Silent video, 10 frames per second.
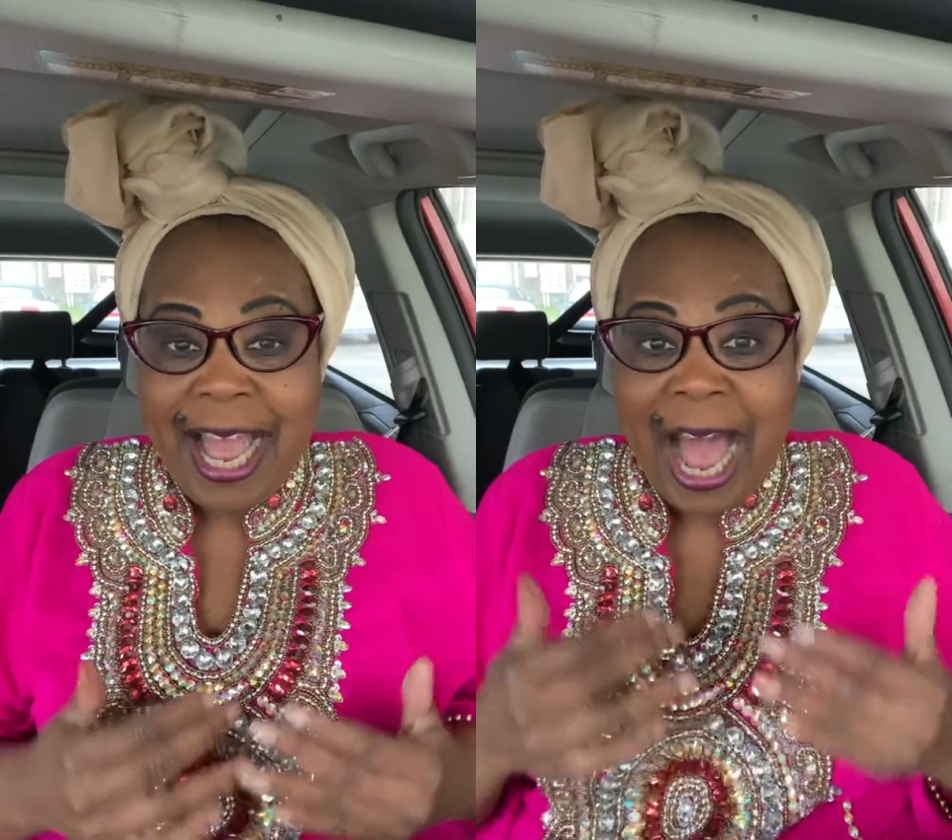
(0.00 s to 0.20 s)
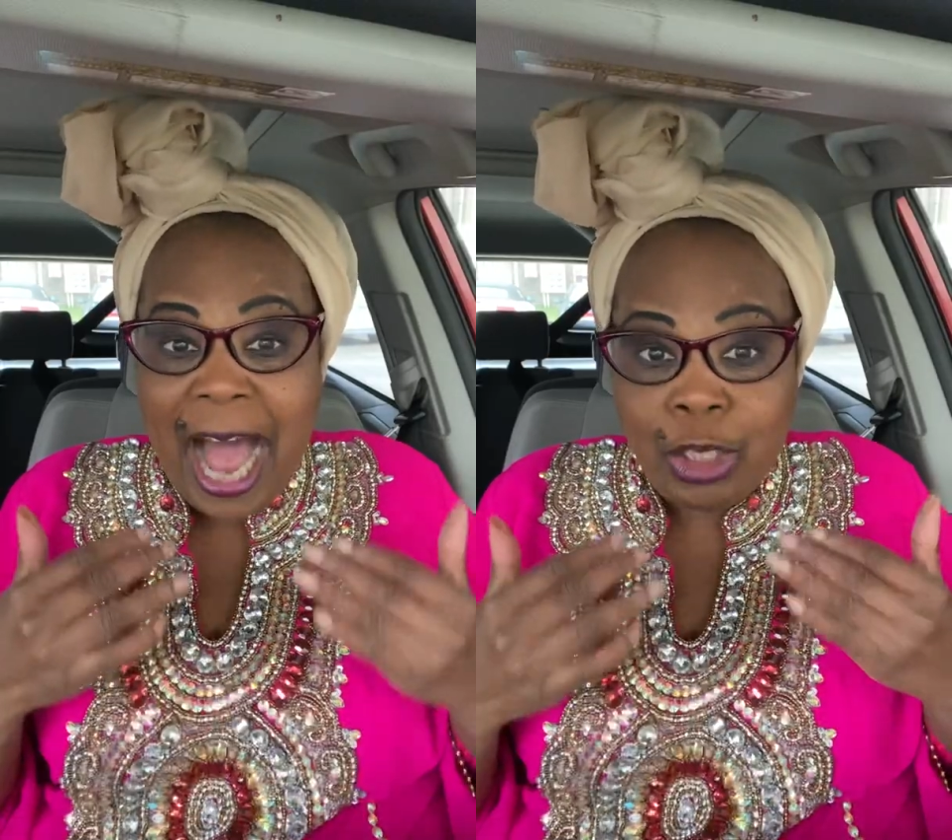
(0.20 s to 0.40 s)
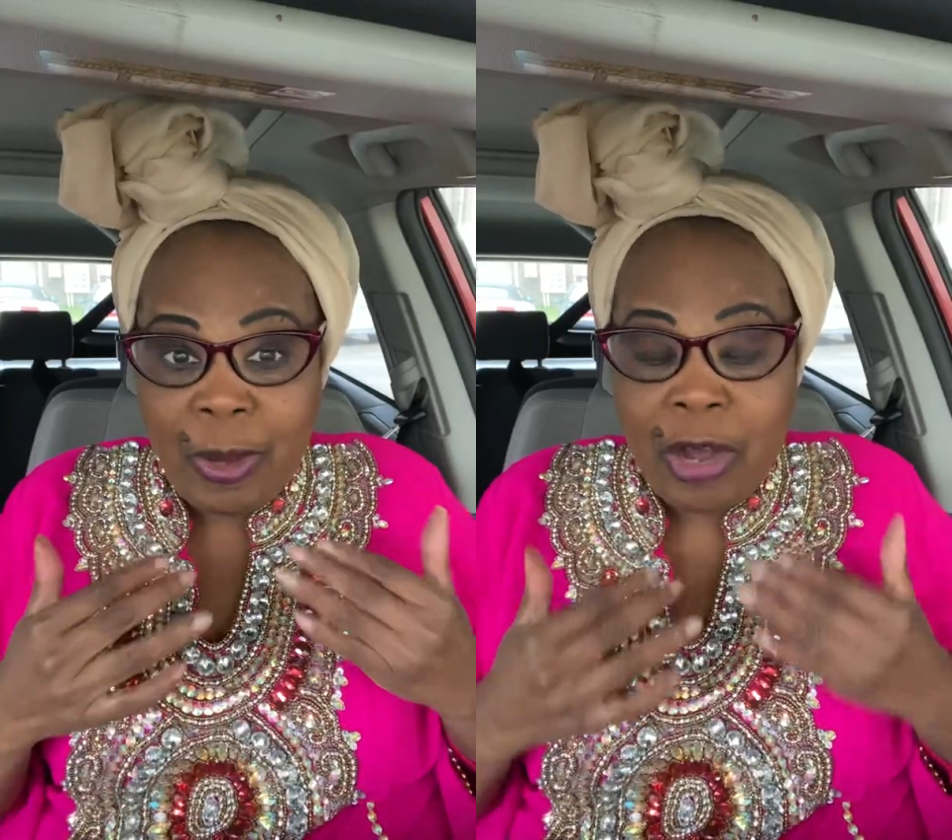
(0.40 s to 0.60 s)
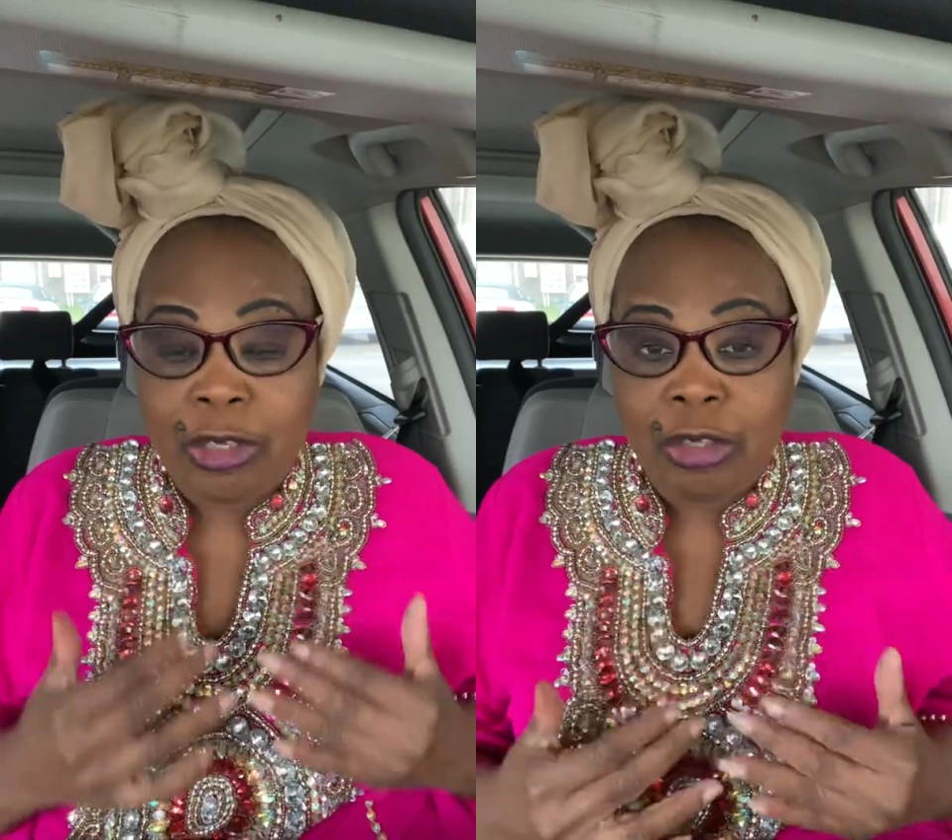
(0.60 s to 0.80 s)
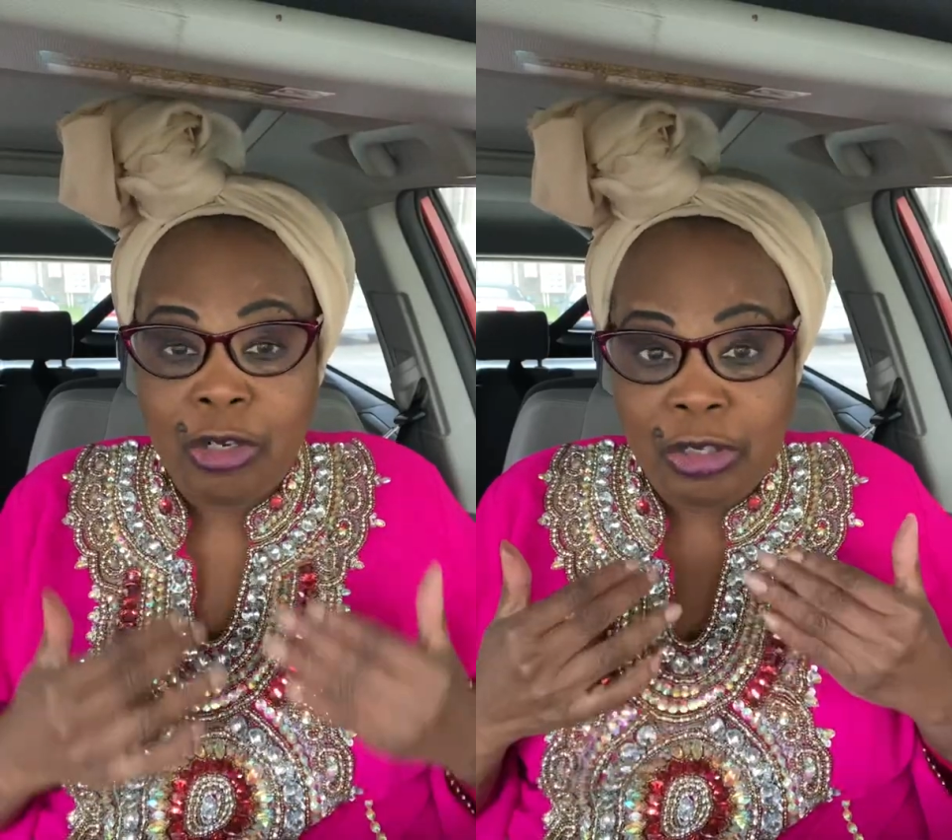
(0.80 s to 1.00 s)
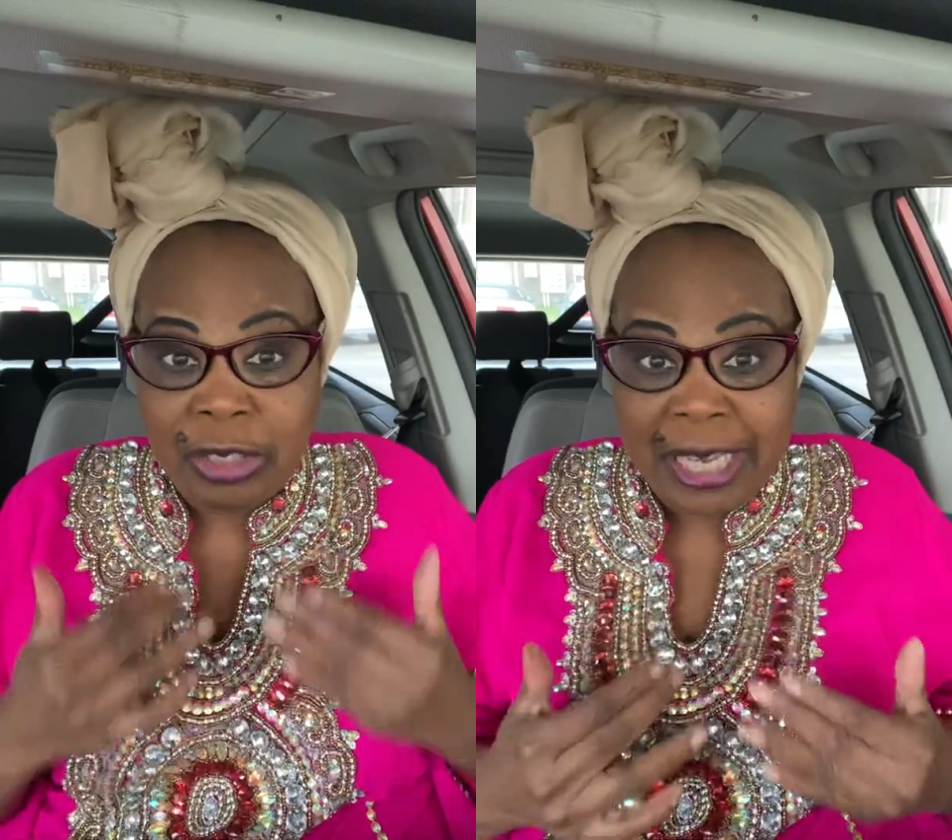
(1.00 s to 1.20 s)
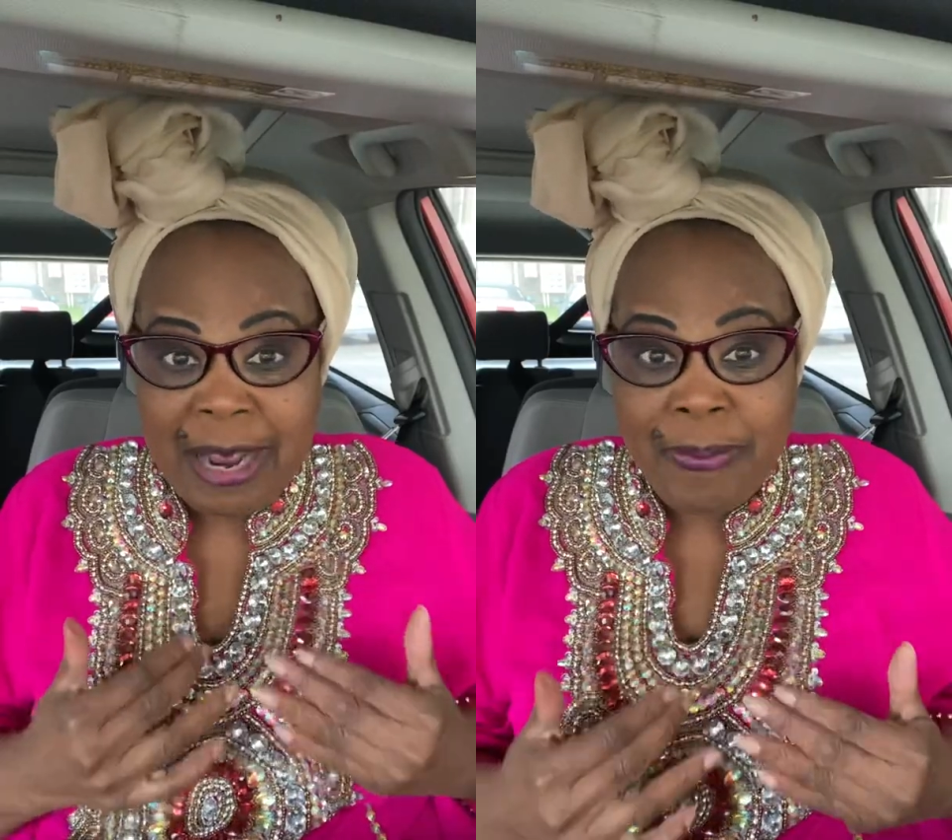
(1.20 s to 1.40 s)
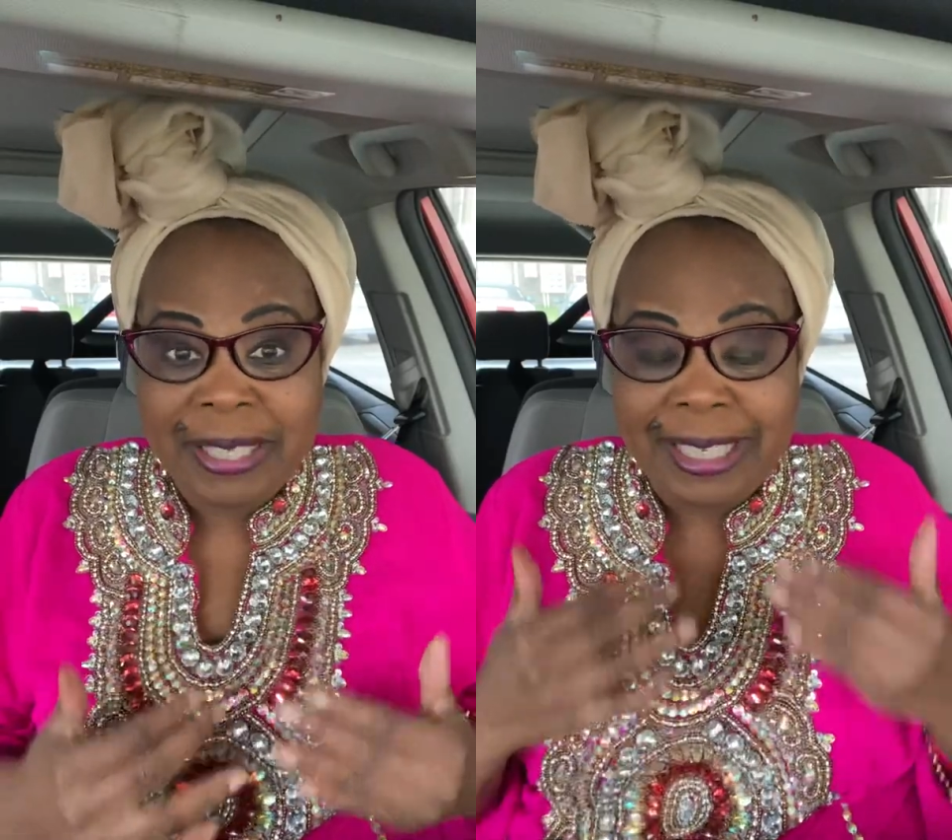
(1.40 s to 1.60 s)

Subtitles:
as we continue to celebrate